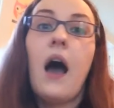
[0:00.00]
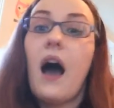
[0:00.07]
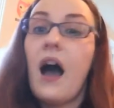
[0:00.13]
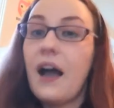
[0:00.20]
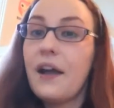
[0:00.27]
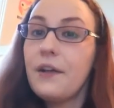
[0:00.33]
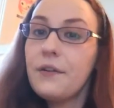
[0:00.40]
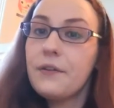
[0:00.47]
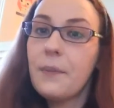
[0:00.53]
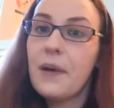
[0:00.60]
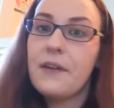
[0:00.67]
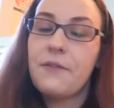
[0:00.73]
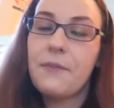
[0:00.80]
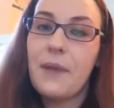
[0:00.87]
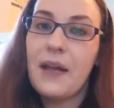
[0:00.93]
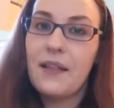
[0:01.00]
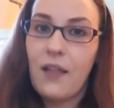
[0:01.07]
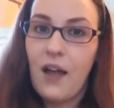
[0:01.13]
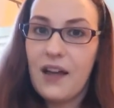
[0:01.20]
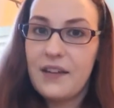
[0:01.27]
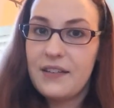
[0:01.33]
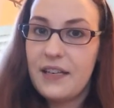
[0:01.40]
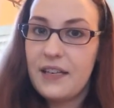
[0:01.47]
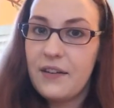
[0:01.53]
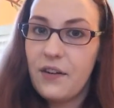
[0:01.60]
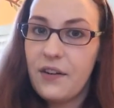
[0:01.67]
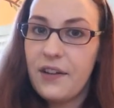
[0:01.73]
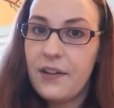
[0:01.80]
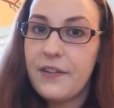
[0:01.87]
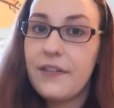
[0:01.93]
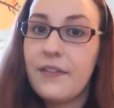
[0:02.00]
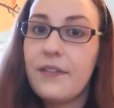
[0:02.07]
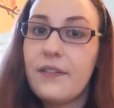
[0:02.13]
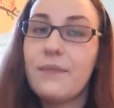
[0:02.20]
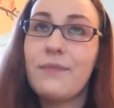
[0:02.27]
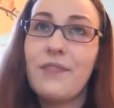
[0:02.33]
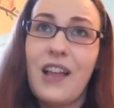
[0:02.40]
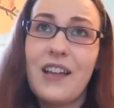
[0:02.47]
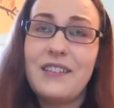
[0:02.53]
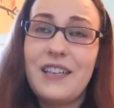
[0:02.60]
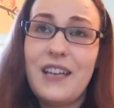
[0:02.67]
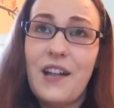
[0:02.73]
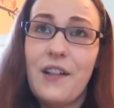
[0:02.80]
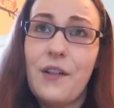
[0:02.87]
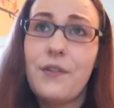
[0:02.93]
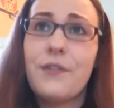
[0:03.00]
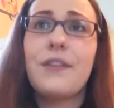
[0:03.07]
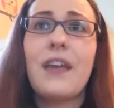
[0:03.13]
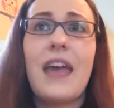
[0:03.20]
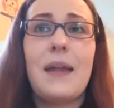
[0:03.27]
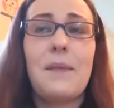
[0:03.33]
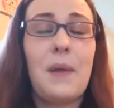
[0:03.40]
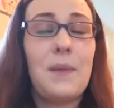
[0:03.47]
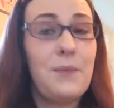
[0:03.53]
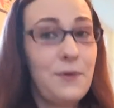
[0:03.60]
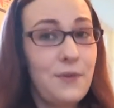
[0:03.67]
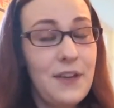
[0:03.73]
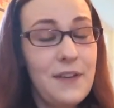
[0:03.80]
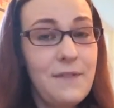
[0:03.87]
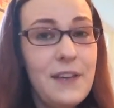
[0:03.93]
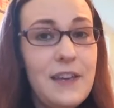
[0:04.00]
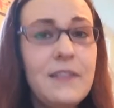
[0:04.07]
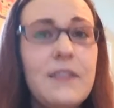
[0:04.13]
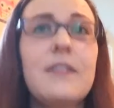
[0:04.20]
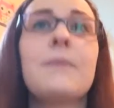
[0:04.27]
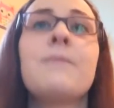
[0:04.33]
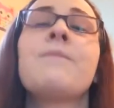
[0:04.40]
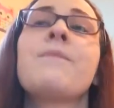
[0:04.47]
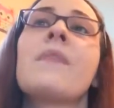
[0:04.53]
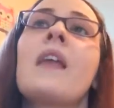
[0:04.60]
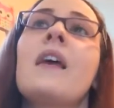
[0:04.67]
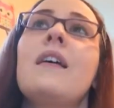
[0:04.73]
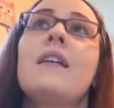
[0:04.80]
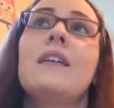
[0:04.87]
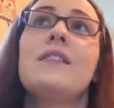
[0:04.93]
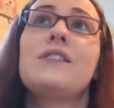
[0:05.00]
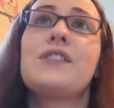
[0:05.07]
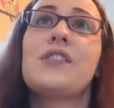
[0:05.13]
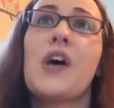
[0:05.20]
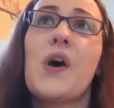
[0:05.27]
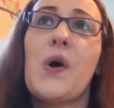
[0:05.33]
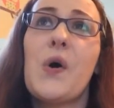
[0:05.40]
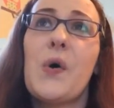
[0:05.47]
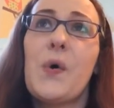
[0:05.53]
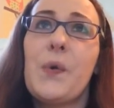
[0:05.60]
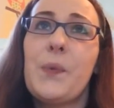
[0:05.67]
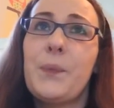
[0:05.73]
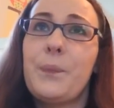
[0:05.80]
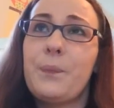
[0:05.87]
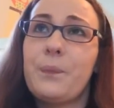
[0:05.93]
I use mine for my Lottie dolls, Lottie Yellows, and my Pookie Bees. So